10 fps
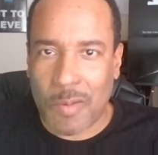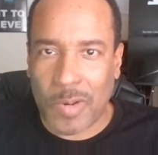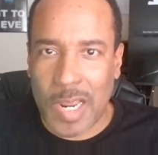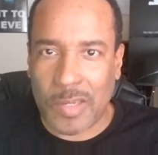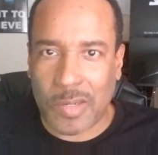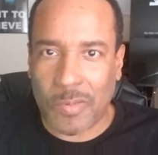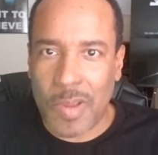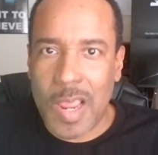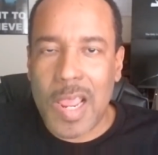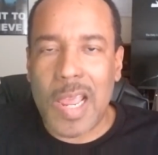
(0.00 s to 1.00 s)
relate to.
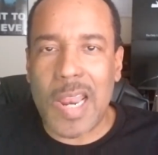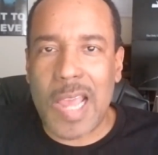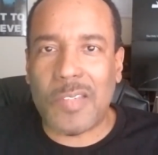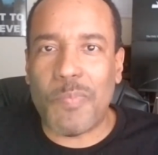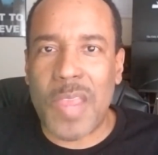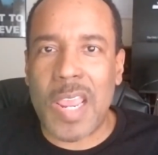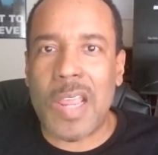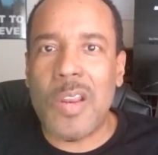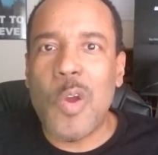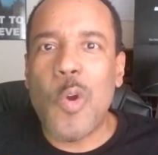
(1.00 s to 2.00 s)
And that's
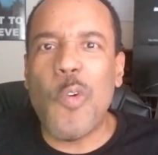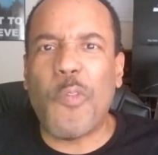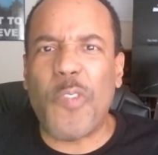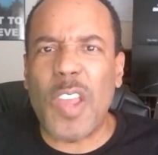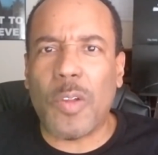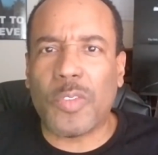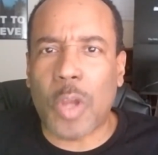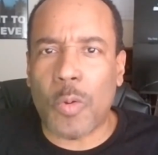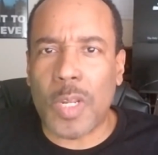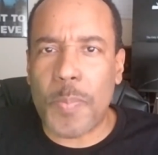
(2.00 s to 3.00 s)
men who feel
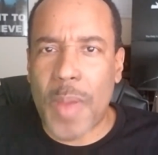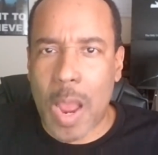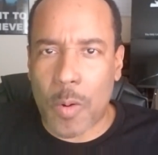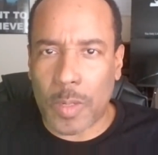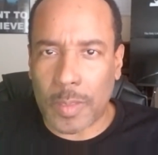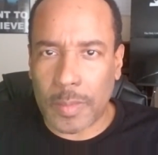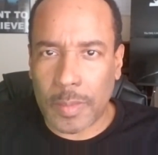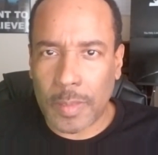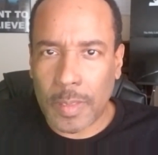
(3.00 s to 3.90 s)
totally powerless.